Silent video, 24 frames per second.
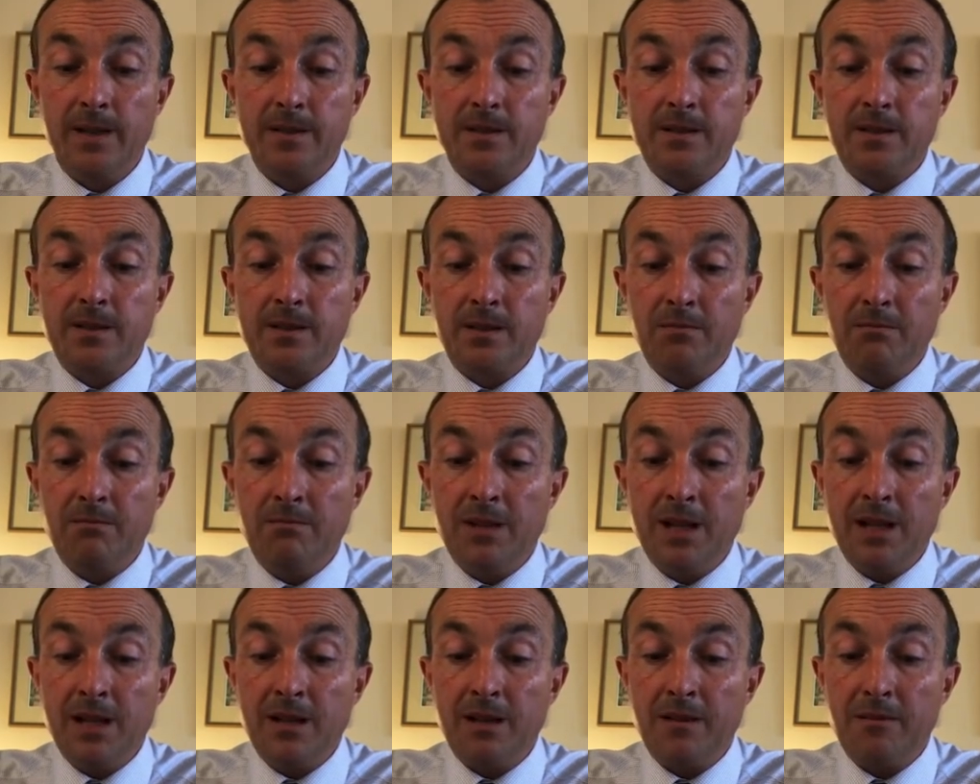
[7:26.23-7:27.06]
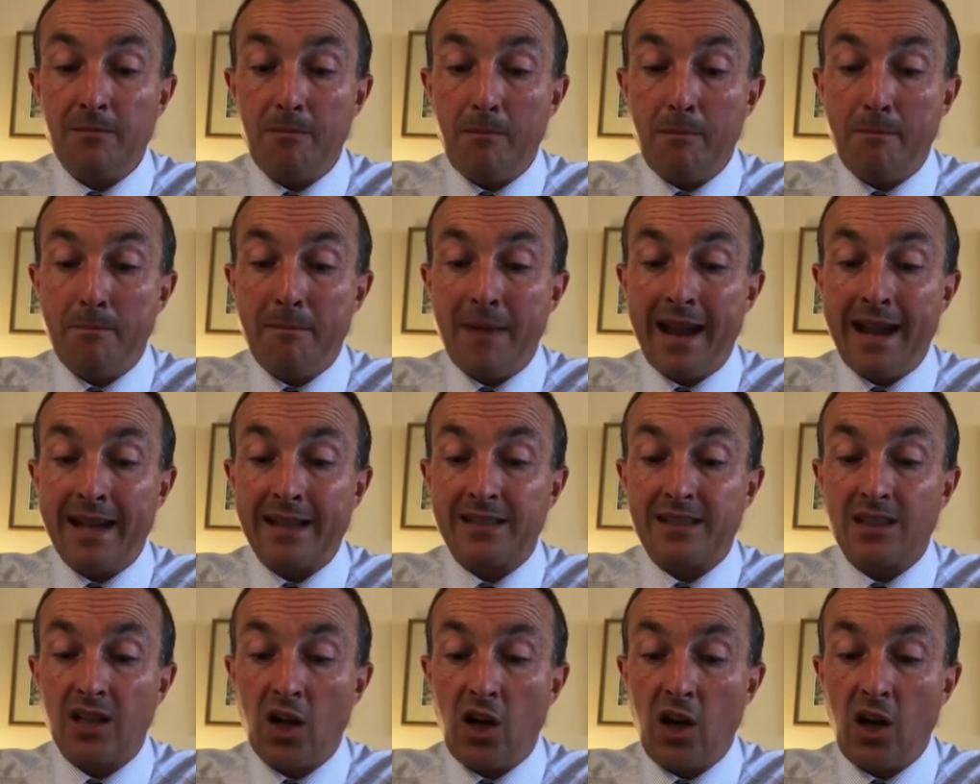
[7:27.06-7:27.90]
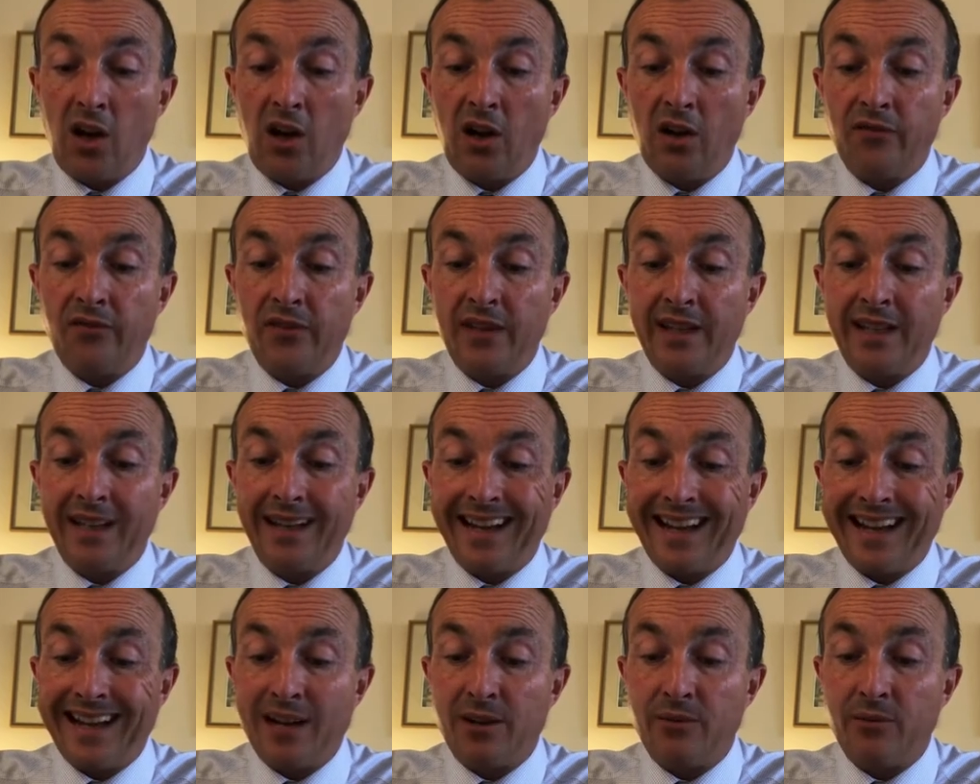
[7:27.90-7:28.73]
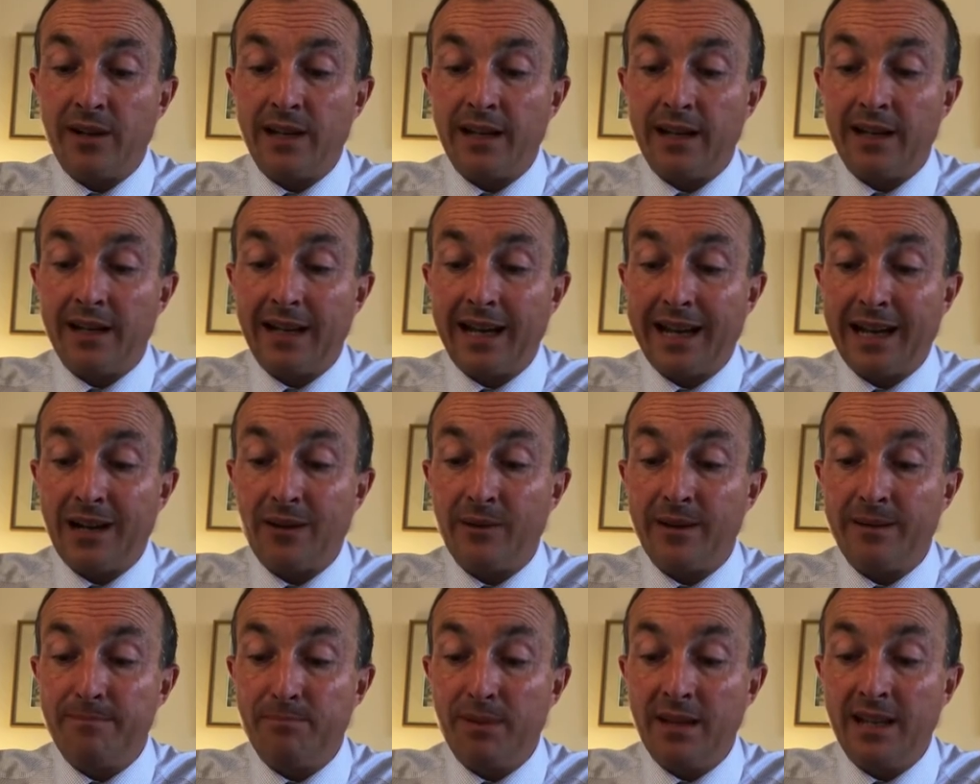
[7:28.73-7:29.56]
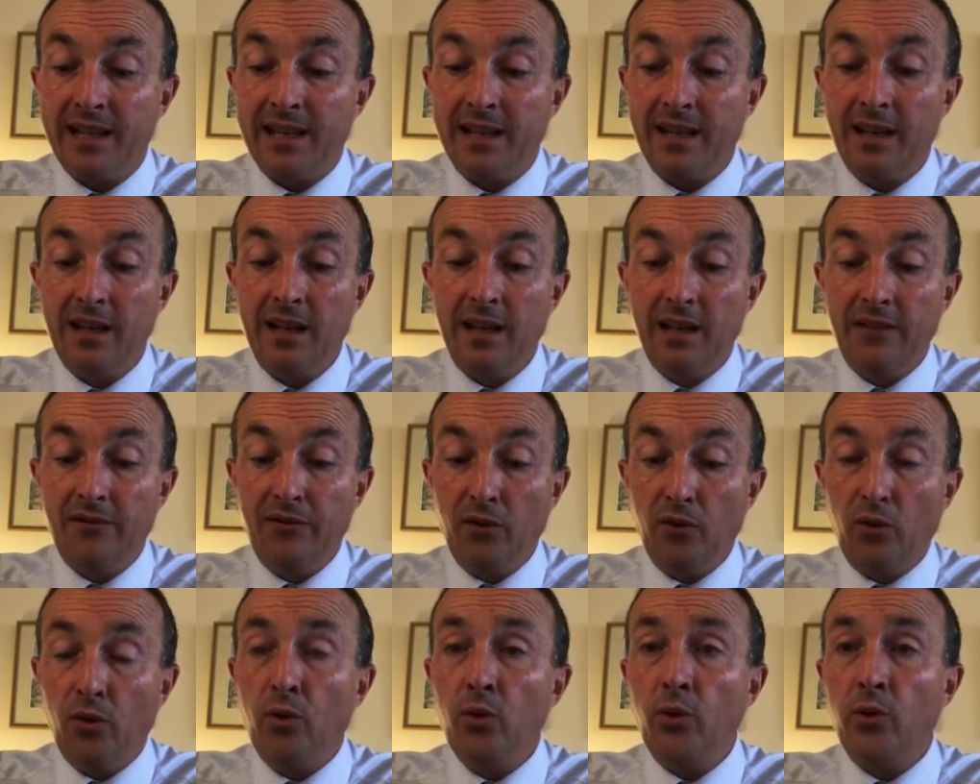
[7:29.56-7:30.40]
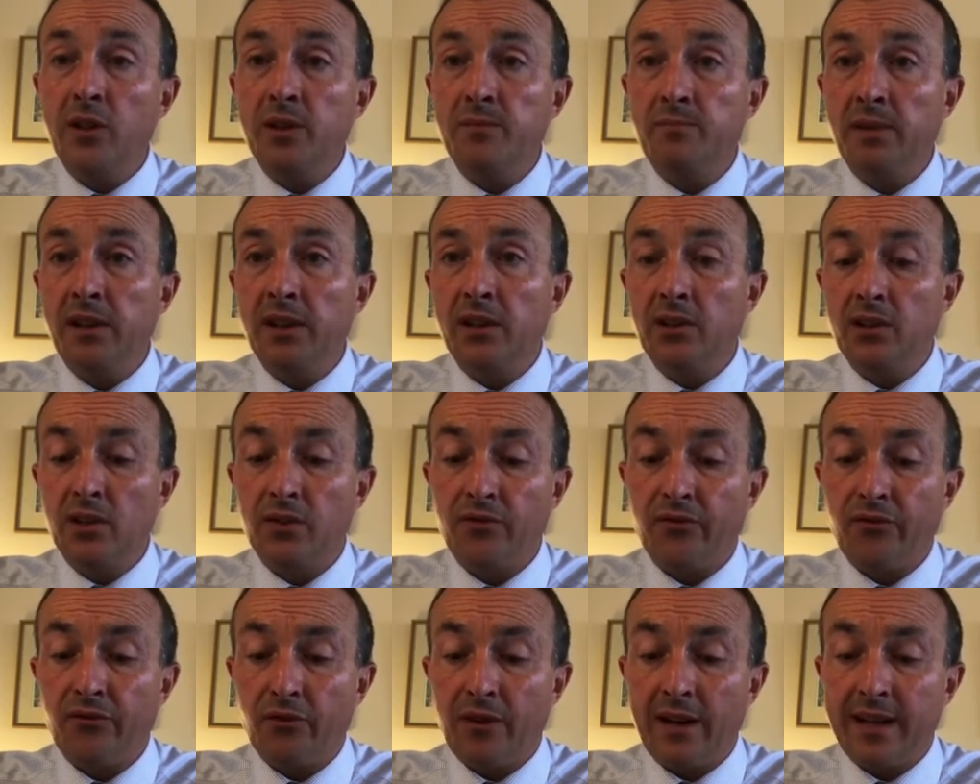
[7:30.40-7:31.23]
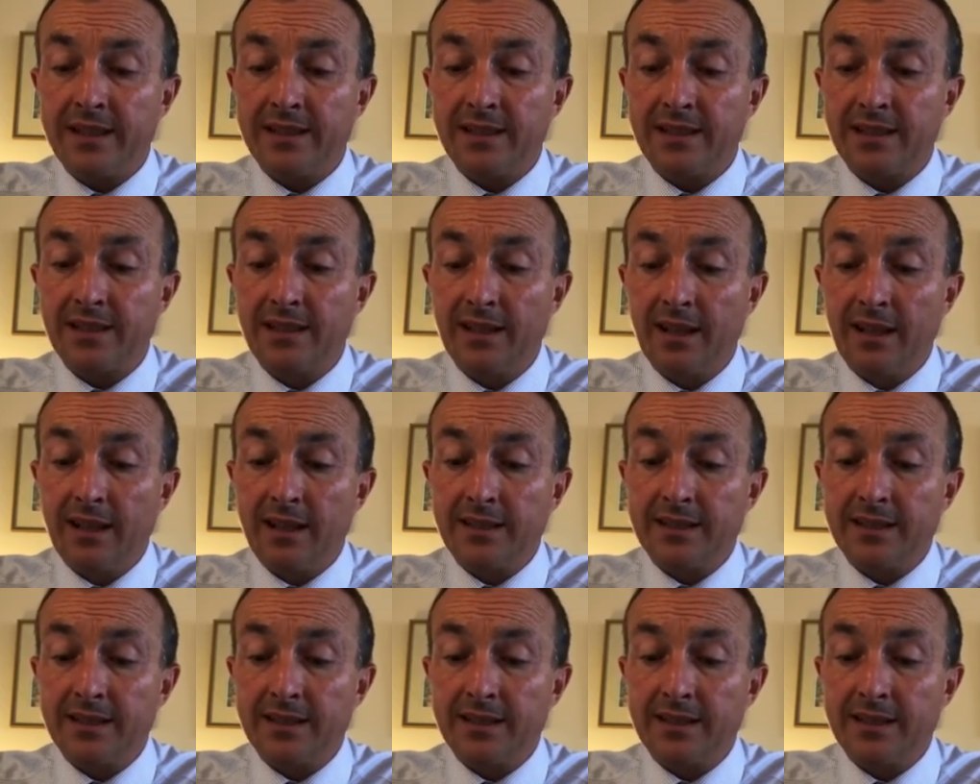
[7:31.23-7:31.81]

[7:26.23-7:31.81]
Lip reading: to Jamil, Max, Harvey, Harry and Harry B for always being good friends,